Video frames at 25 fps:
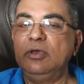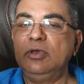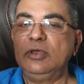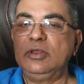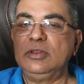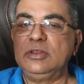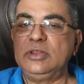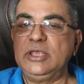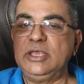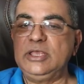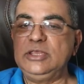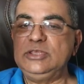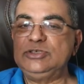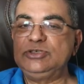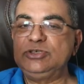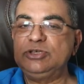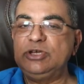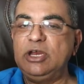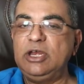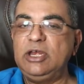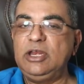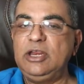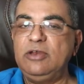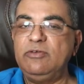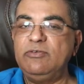the
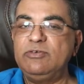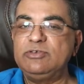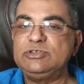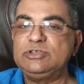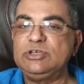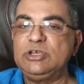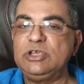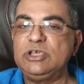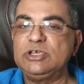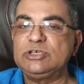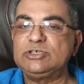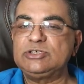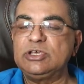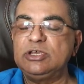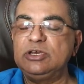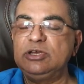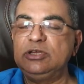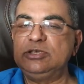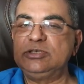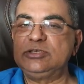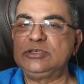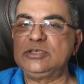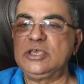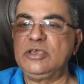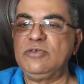incident investigation
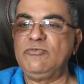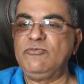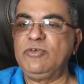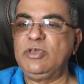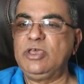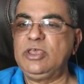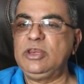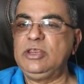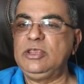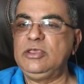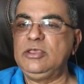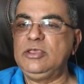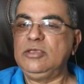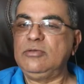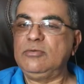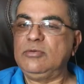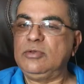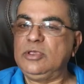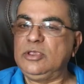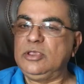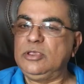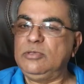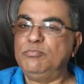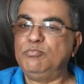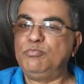is a very
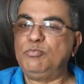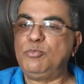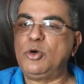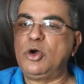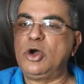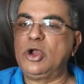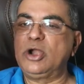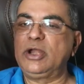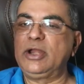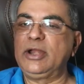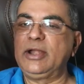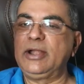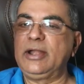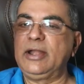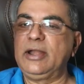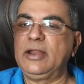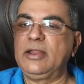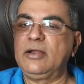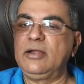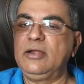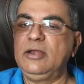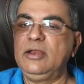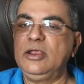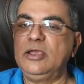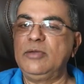important
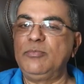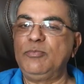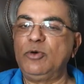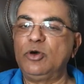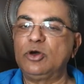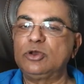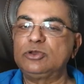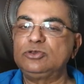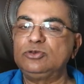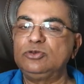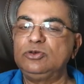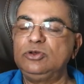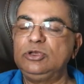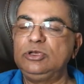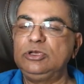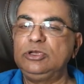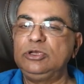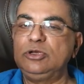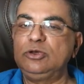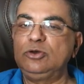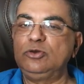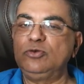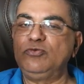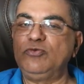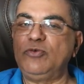learning opportunity
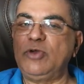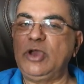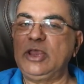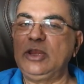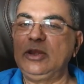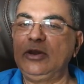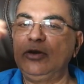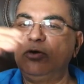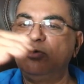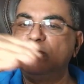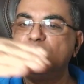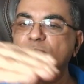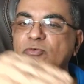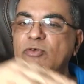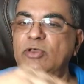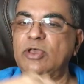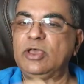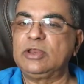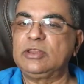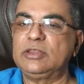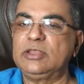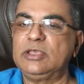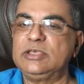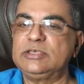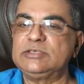to find out where
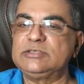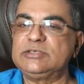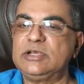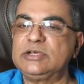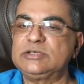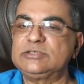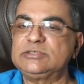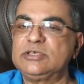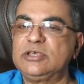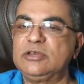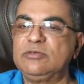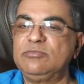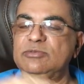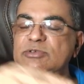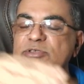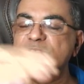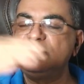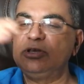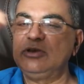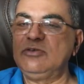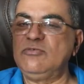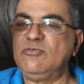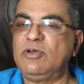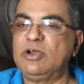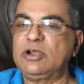the hazards are
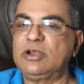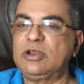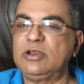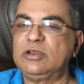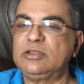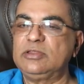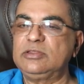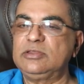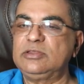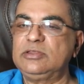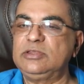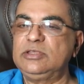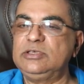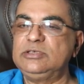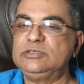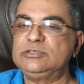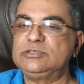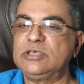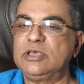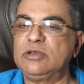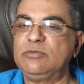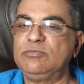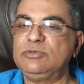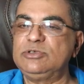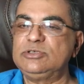missing, what are things
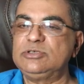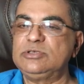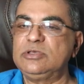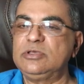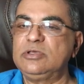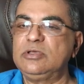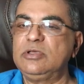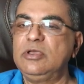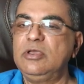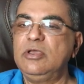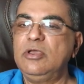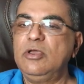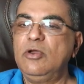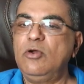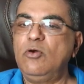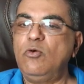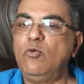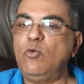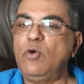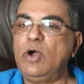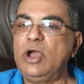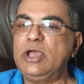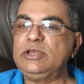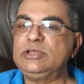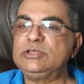are missing,
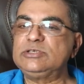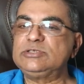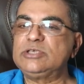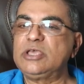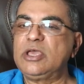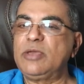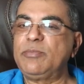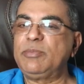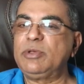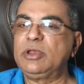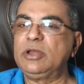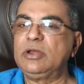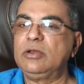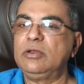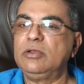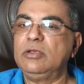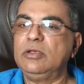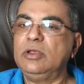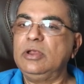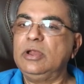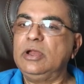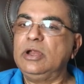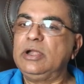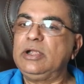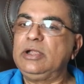why it has happened.
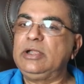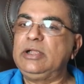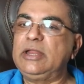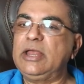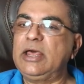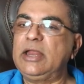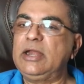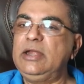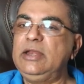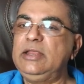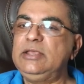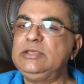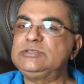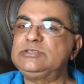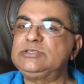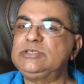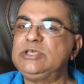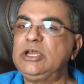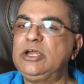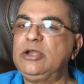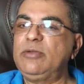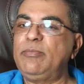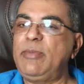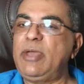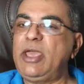Turning
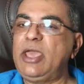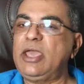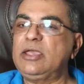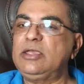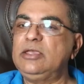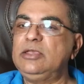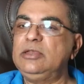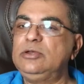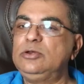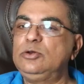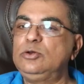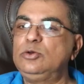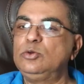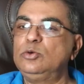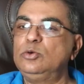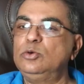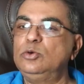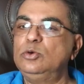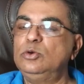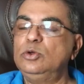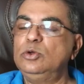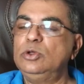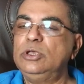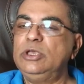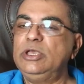setback
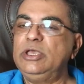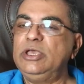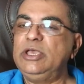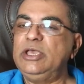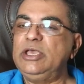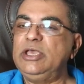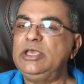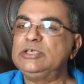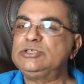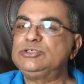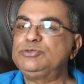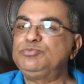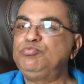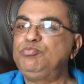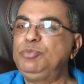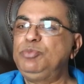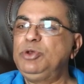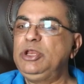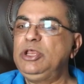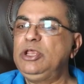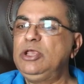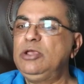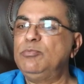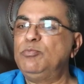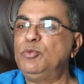into a
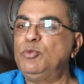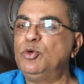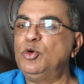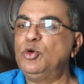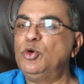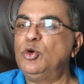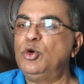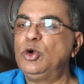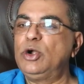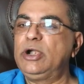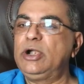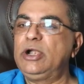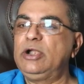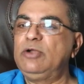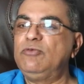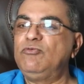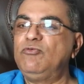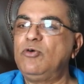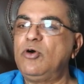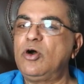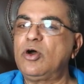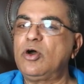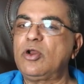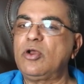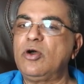springboard
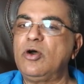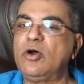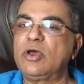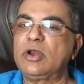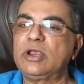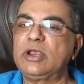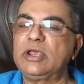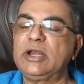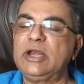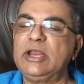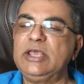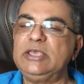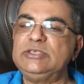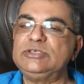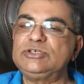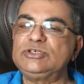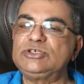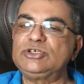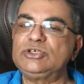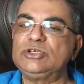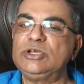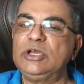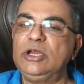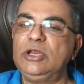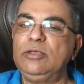for
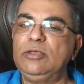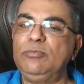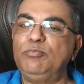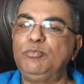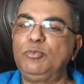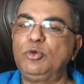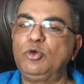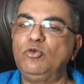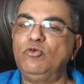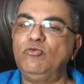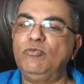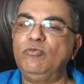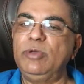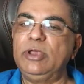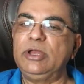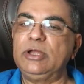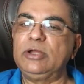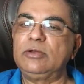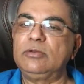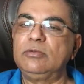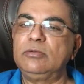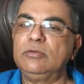organizational improvement.